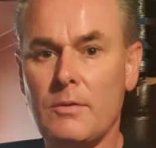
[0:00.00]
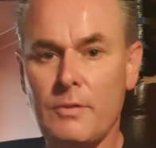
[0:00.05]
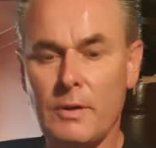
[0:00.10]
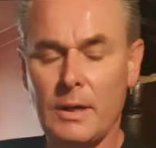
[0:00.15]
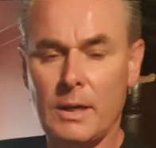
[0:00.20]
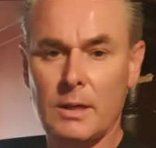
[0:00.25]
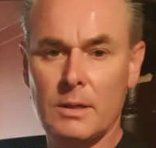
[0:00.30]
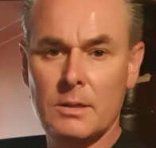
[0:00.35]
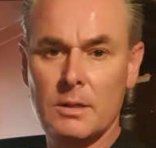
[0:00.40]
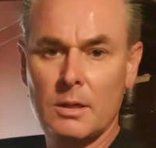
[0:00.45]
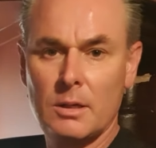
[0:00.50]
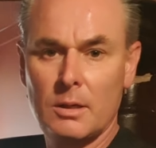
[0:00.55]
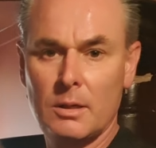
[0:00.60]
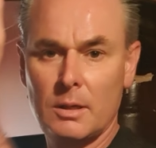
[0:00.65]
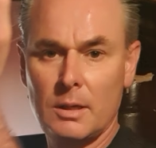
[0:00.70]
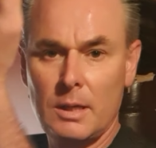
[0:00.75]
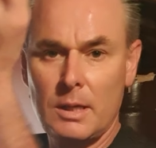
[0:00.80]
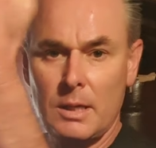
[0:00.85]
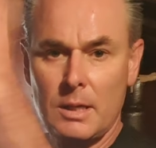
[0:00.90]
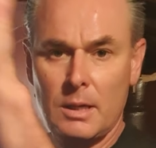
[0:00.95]
hand,
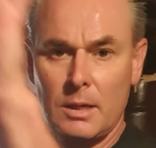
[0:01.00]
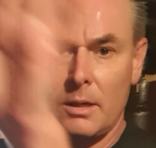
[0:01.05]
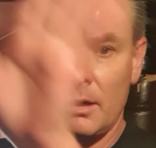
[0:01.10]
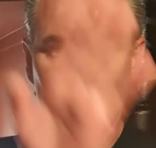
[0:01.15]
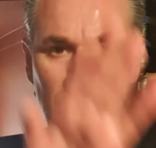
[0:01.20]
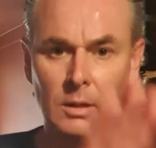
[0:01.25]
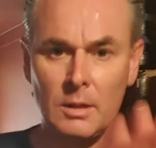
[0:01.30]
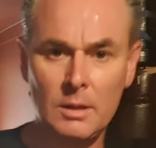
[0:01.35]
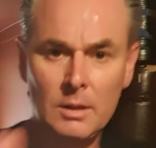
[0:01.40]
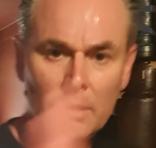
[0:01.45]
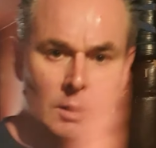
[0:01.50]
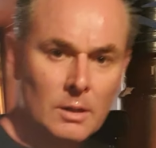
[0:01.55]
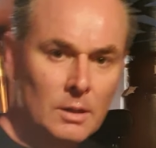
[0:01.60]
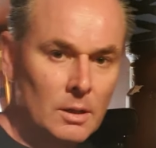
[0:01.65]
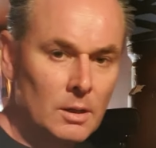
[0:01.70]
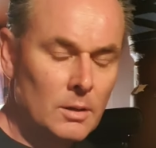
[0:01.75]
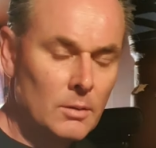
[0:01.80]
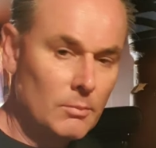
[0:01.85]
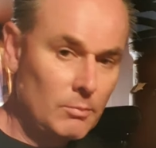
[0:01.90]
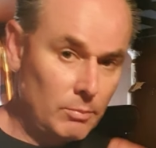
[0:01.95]
here,
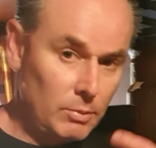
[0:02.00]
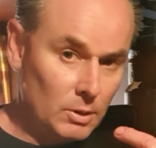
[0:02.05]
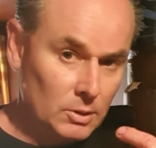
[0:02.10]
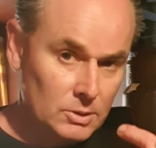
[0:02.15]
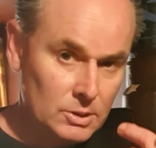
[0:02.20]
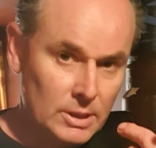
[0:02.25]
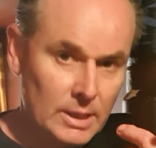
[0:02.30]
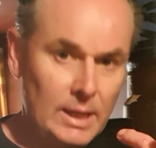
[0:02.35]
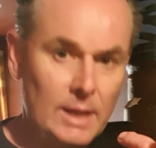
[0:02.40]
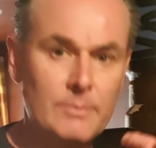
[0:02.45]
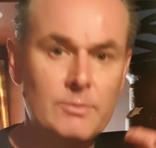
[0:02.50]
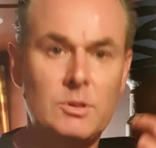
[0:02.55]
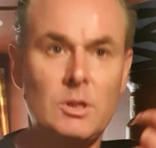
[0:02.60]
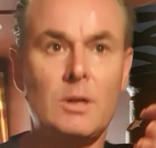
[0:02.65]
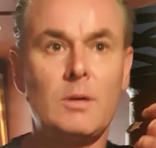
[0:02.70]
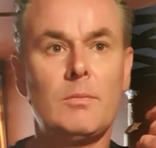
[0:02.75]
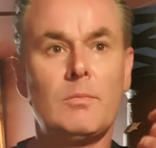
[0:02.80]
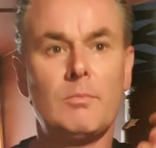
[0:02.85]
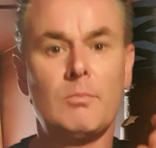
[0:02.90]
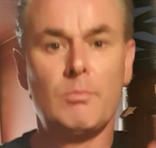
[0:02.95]
block to capture.
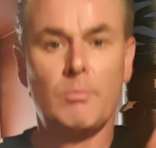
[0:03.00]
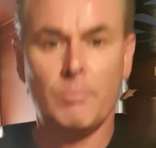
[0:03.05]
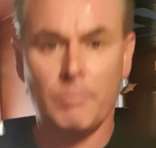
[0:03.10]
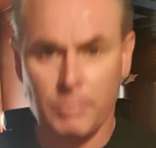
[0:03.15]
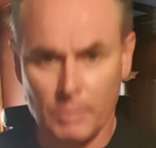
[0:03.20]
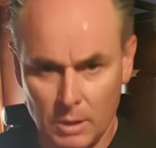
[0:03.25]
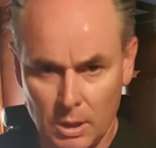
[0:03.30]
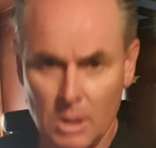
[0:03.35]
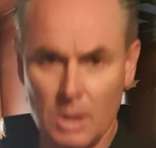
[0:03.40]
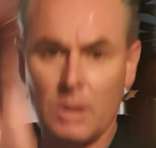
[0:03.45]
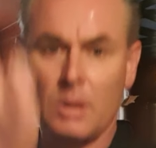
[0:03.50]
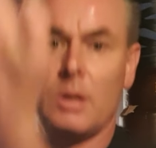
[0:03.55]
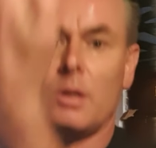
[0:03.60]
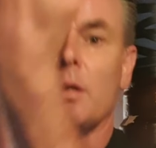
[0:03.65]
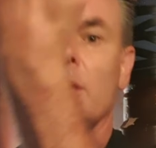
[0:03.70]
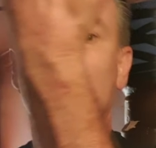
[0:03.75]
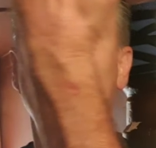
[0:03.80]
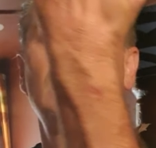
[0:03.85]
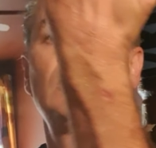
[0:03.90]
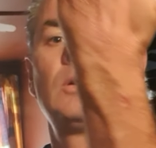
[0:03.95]
Block
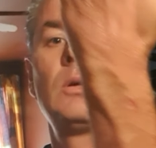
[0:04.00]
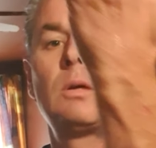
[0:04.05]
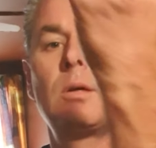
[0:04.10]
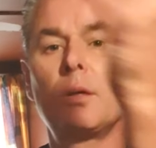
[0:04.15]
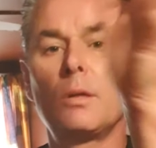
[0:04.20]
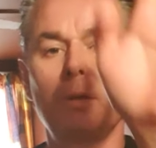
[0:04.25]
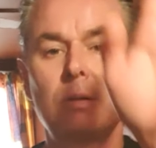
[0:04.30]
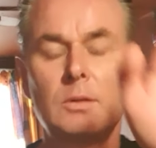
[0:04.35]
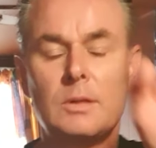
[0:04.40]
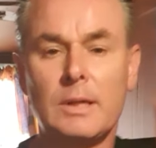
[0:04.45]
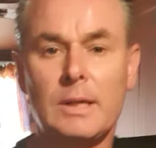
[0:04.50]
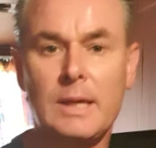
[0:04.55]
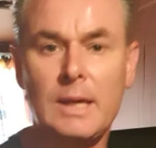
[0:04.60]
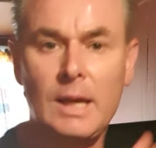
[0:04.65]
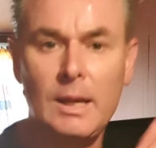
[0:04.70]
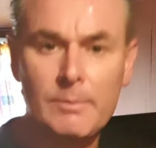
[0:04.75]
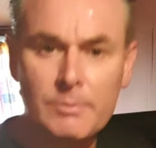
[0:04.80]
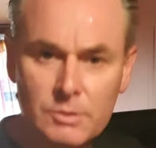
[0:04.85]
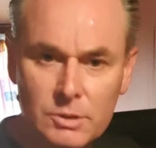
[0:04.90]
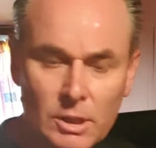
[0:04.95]
to
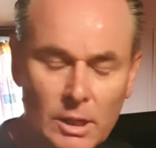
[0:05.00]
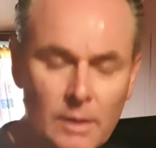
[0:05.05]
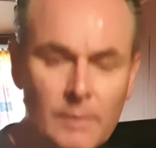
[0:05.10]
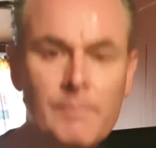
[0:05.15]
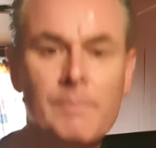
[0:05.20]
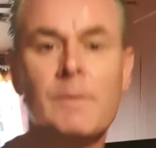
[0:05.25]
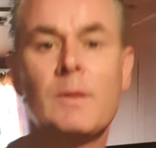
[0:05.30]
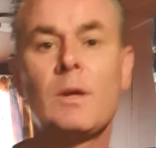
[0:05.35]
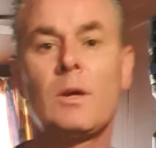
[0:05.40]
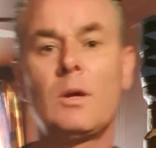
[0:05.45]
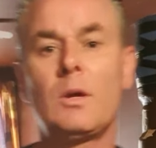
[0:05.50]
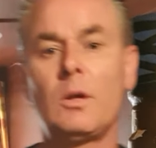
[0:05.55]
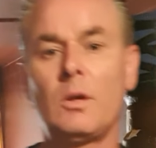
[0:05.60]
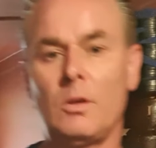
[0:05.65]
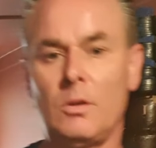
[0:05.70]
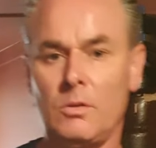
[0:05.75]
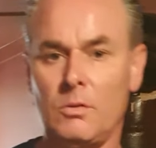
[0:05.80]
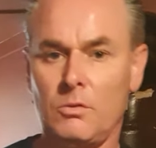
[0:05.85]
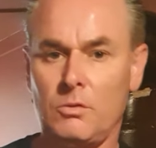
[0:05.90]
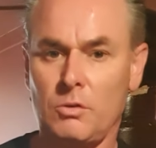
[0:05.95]
capture.
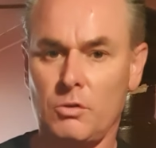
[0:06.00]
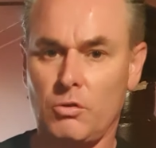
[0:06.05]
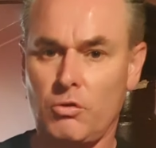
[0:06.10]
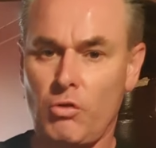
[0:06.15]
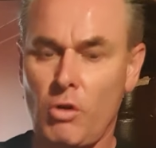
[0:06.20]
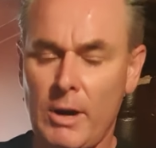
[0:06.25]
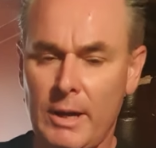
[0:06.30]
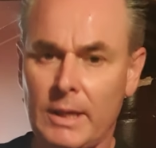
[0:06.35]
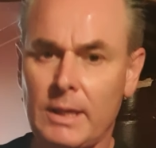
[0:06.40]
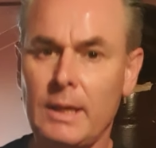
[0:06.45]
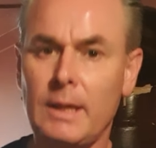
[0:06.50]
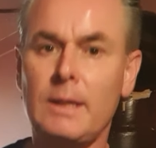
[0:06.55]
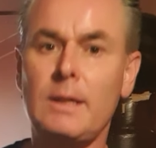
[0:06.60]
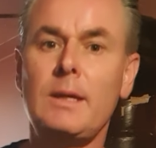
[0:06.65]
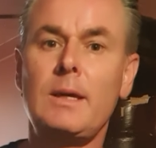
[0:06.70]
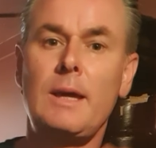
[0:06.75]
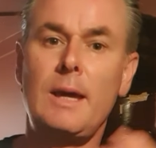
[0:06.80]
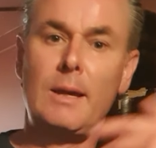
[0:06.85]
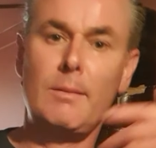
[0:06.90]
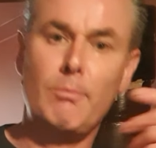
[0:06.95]
So striking
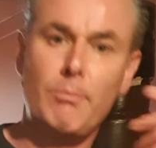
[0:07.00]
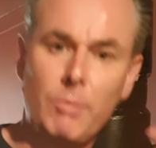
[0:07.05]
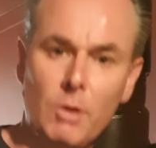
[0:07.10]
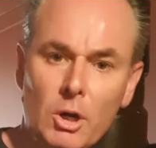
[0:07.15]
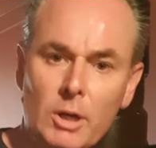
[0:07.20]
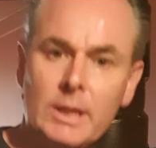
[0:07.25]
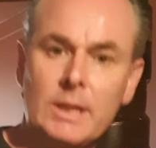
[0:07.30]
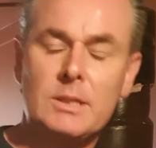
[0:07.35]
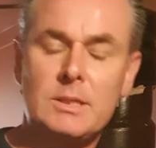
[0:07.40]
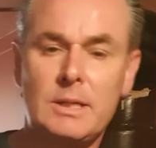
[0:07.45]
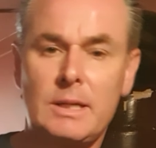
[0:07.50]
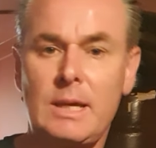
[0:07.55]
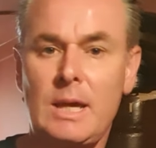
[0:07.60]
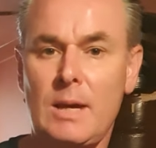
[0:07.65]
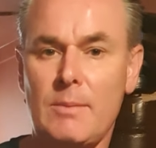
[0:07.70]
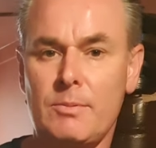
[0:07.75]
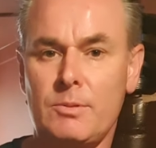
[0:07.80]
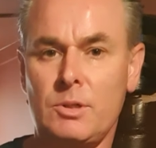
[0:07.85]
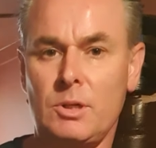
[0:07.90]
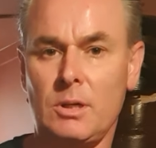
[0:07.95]
and blocking to
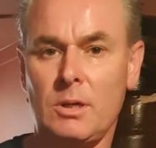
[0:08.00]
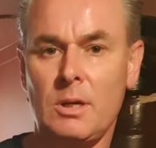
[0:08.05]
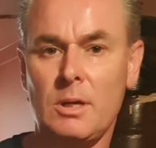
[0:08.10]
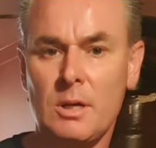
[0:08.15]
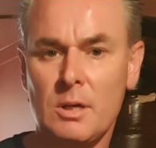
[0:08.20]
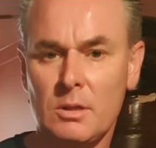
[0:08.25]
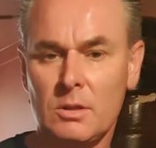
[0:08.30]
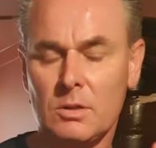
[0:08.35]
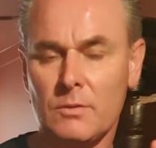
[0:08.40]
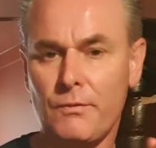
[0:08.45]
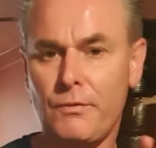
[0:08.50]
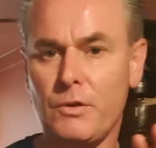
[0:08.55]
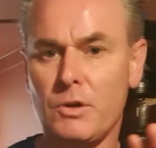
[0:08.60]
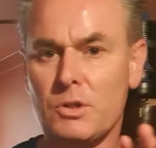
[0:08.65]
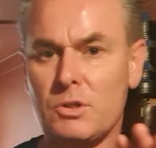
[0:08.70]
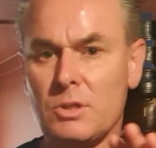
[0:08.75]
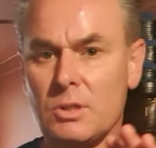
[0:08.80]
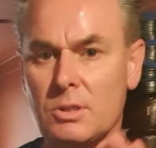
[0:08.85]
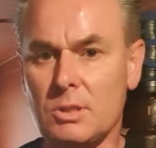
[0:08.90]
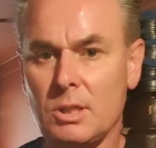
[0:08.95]
capture. The
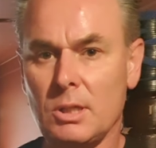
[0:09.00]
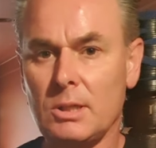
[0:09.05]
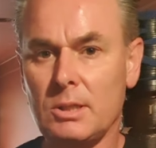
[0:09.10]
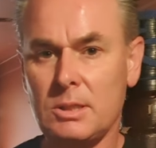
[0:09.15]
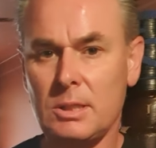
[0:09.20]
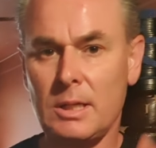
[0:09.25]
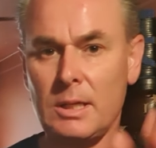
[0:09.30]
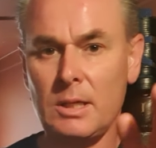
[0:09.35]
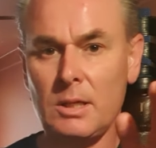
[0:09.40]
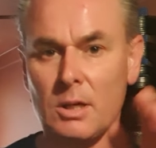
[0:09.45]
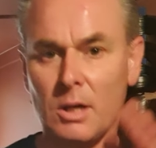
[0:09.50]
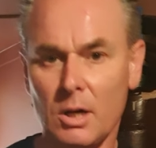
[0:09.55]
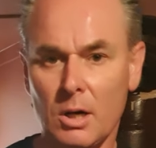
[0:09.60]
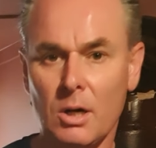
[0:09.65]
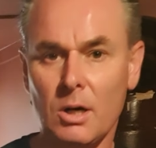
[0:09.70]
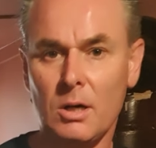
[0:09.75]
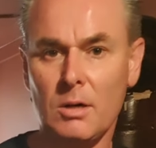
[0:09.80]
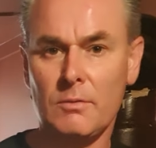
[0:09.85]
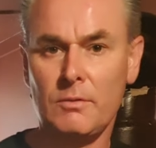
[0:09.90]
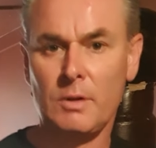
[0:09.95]
versatility
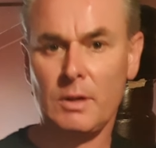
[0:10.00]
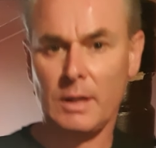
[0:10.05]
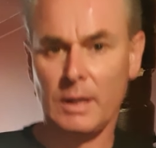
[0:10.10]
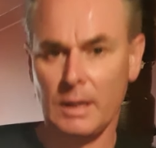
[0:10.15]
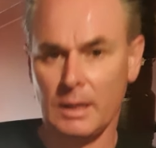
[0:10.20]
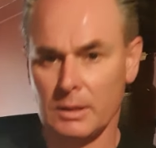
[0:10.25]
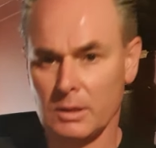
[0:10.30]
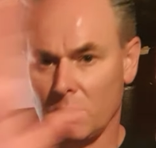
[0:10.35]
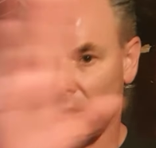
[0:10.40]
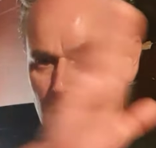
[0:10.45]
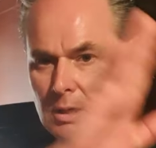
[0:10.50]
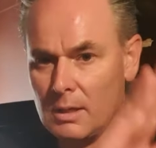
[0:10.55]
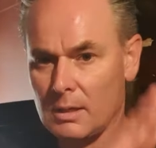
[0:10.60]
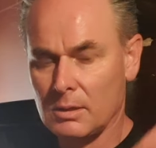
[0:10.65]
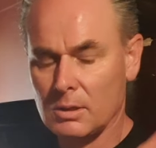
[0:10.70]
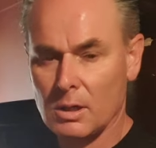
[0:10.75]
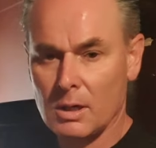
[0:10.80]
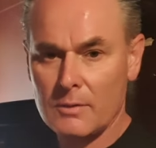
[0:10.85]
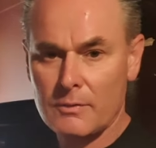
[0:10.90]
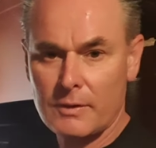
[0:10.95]
of a
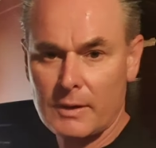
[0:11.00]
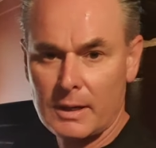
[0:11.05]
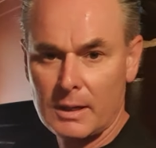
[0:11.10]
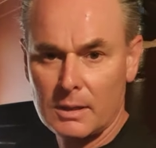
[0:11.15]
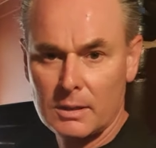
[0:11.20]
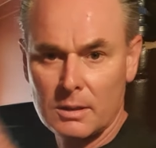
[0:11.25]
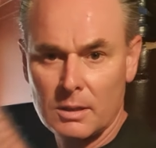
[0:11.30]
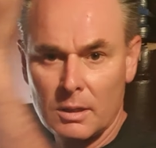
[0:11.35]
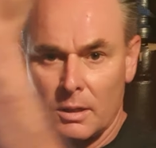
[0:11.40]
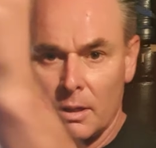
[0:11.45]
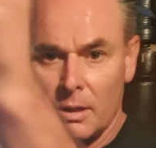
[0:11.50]
knife hand